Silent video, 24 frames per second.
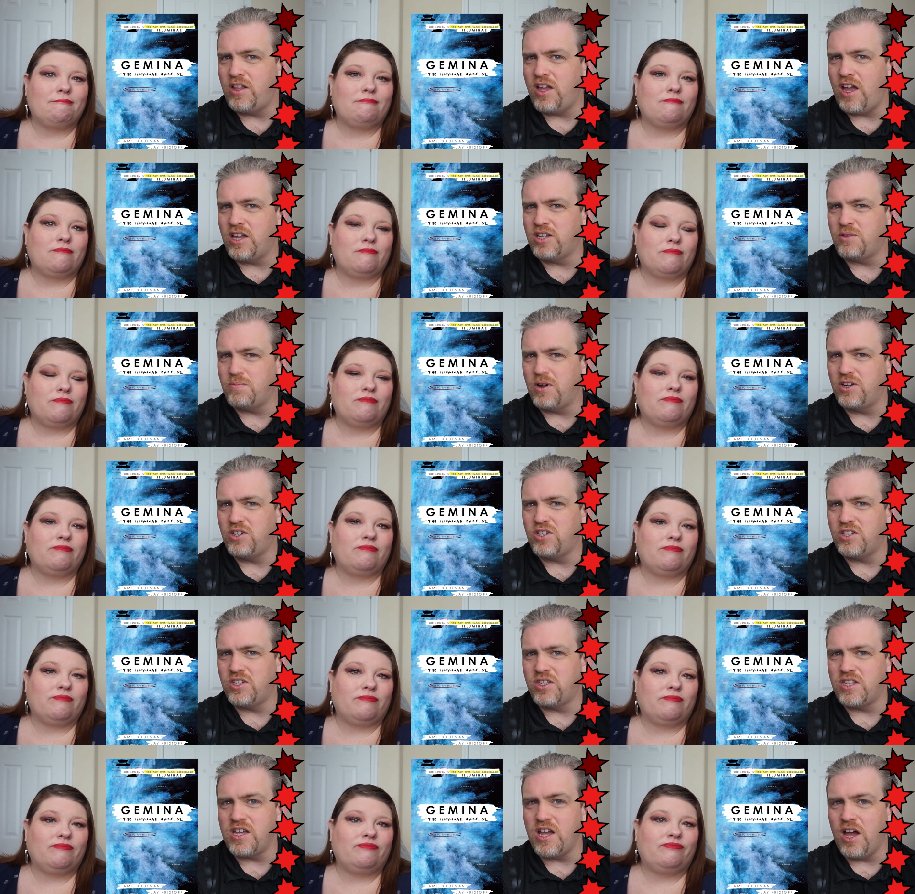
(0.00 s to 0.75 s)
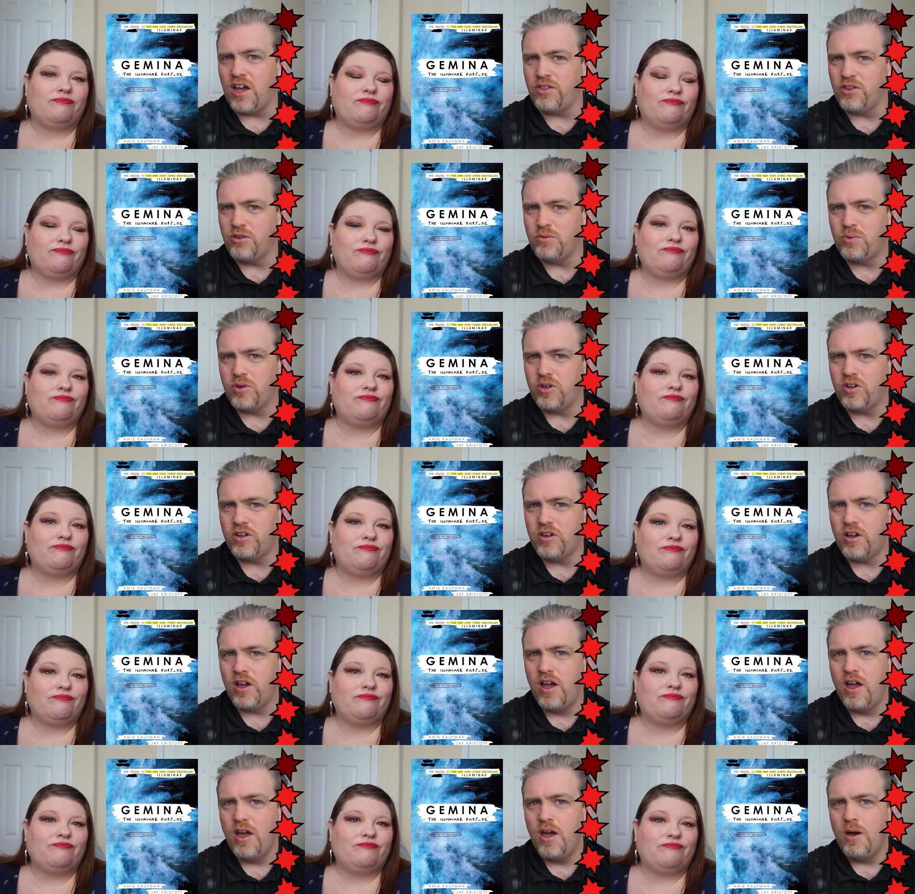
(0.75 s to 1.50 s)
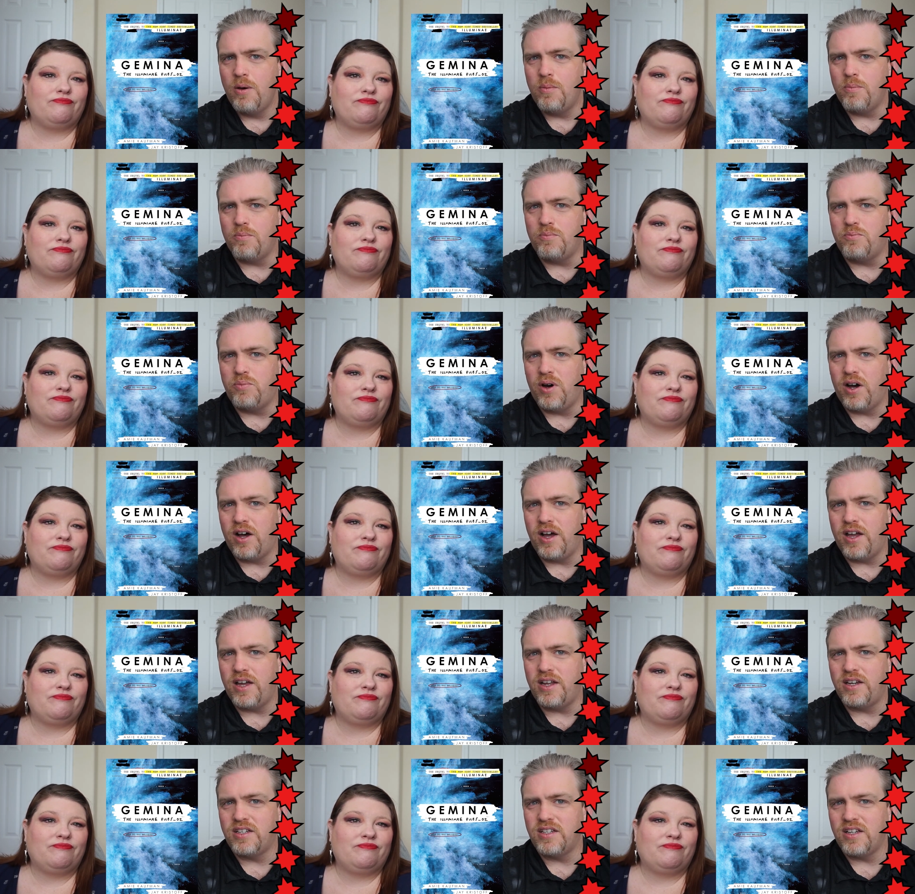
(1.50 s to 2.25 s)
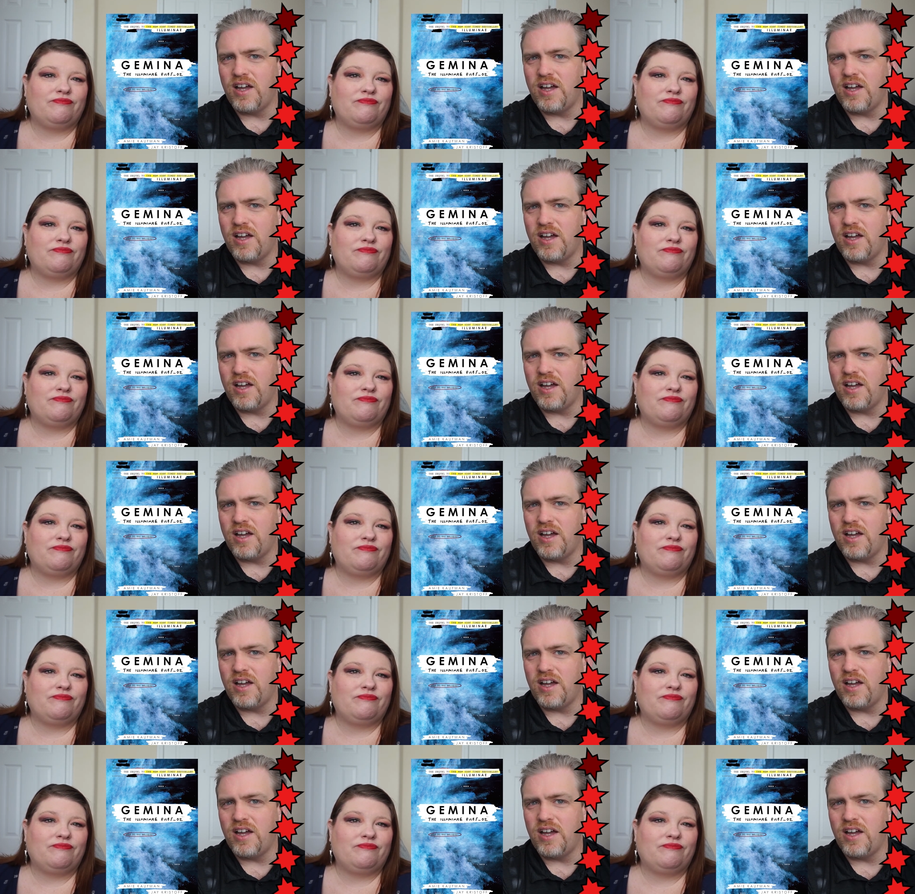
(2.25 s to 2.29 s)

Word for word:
Speaker 1: as much as the other book, but